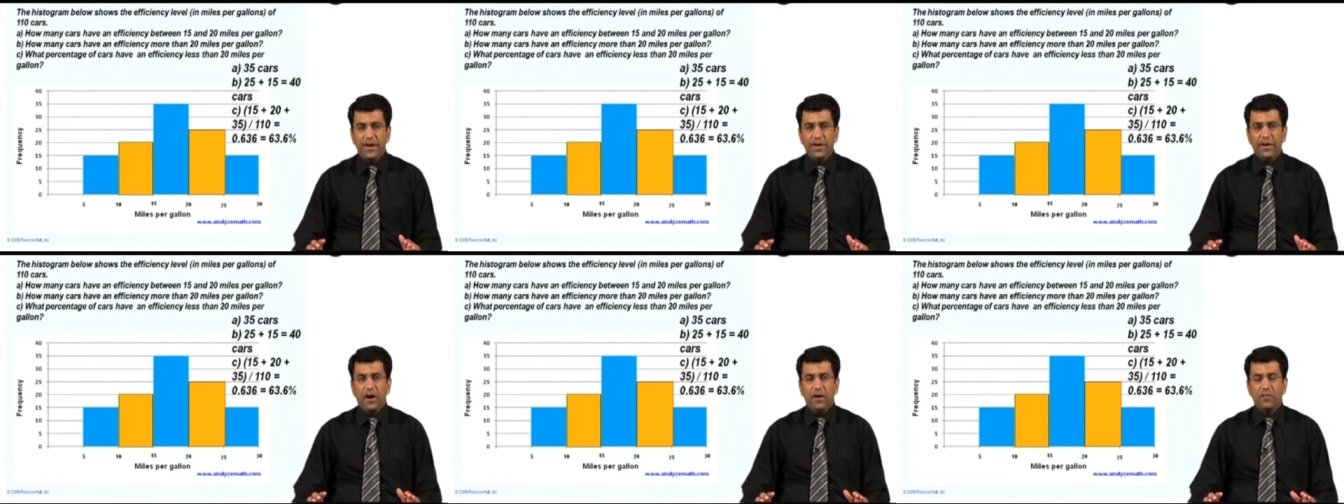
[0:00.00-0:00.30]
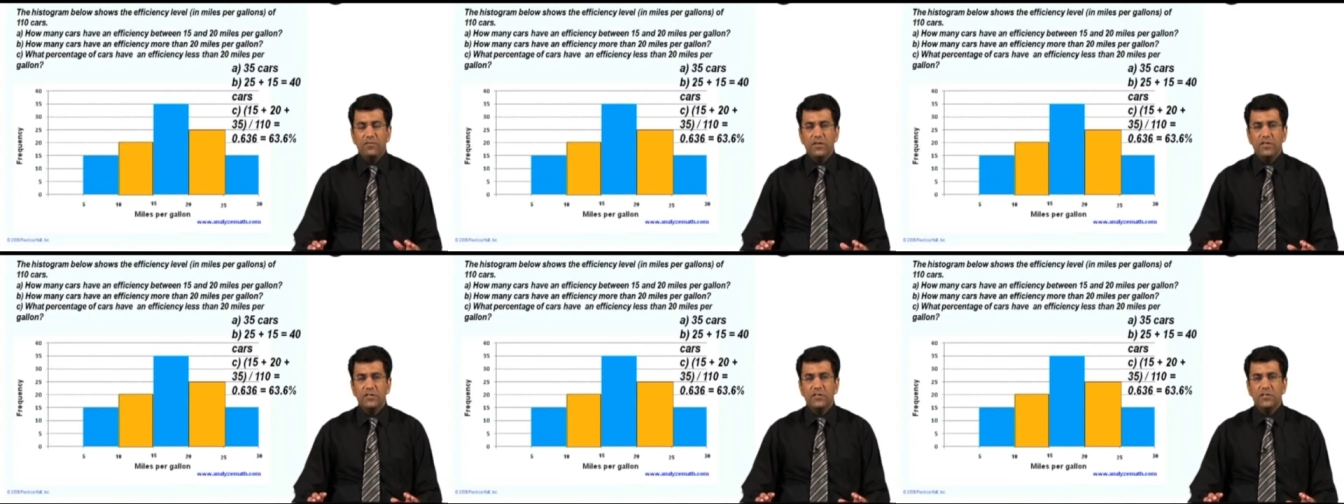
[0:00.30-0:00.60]
and
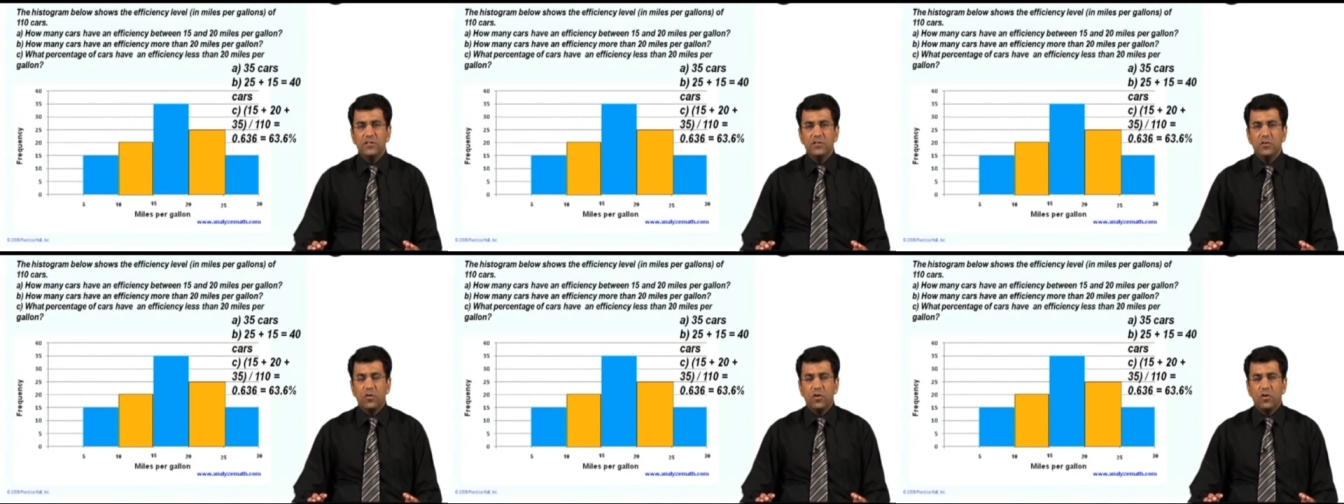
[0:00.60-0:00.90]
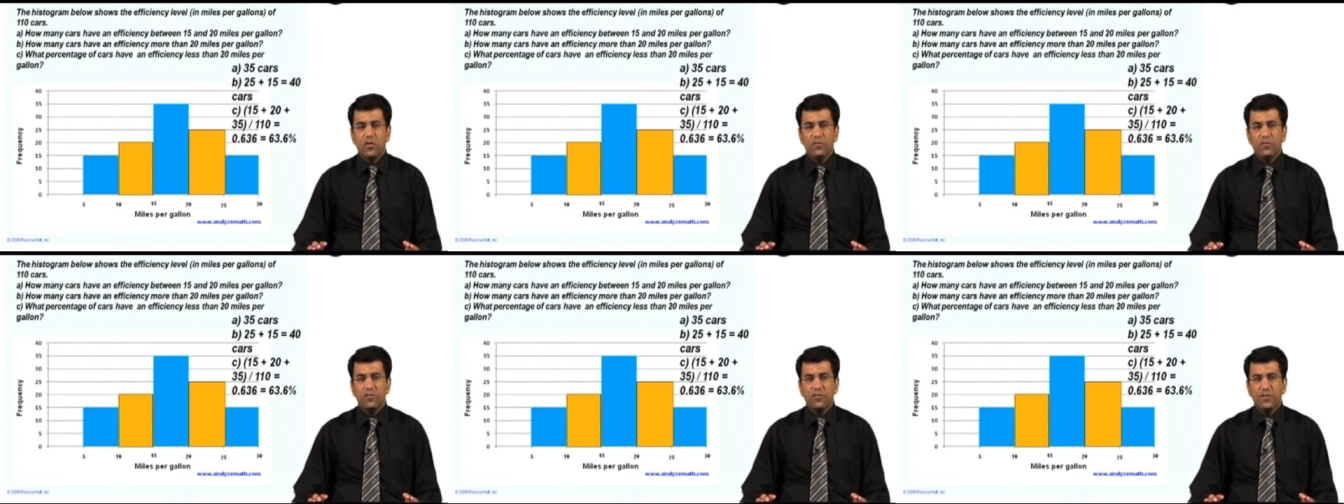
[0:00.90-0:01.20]
after this
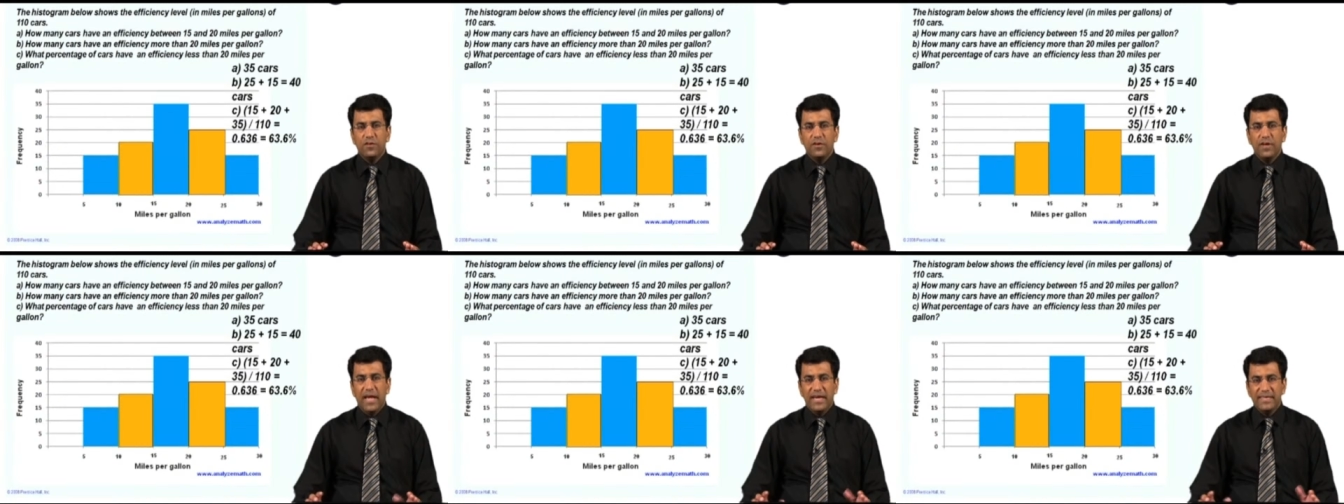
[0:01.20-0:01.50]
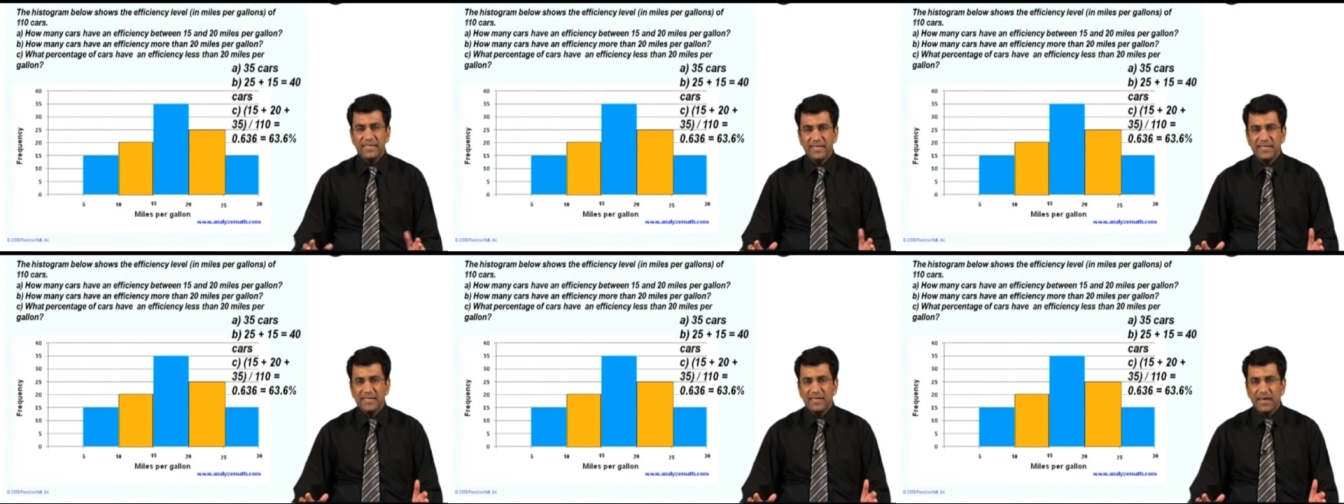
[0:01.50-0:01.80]
sort of
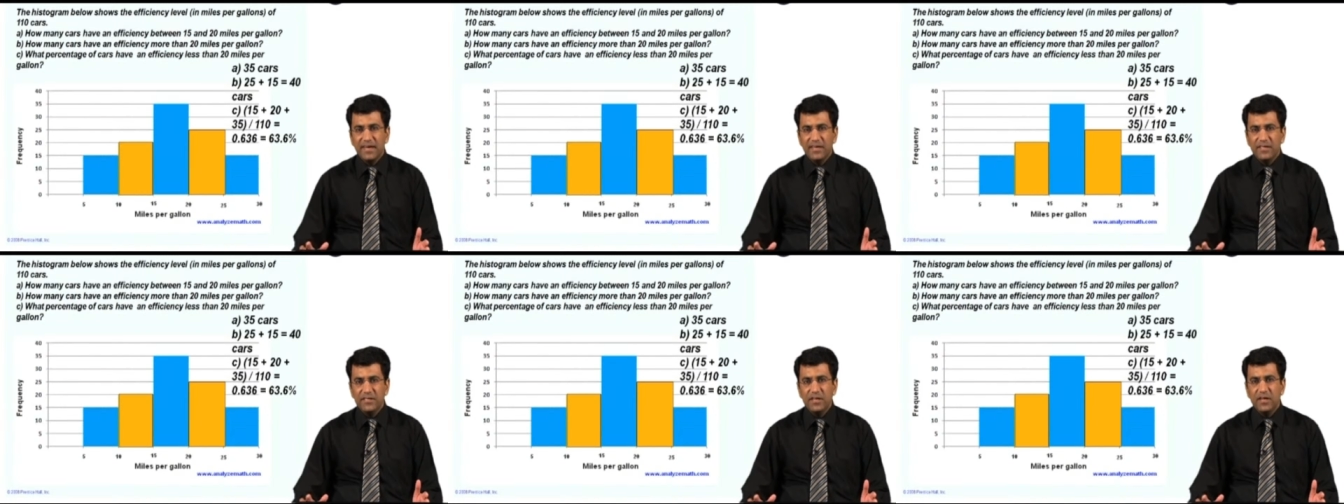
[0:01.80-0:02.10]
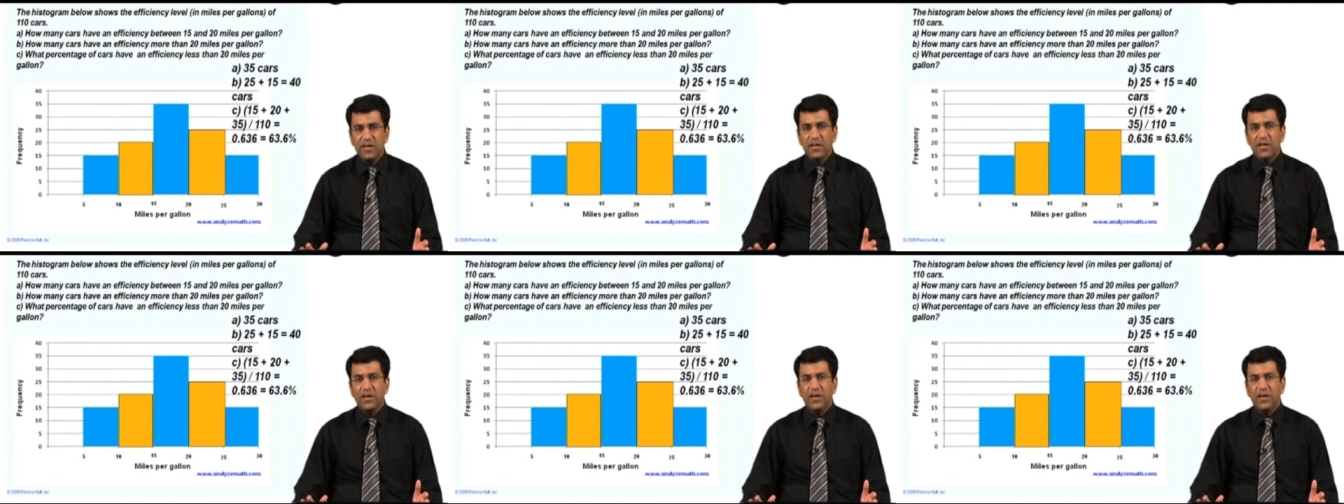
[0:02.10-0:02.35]
exercise,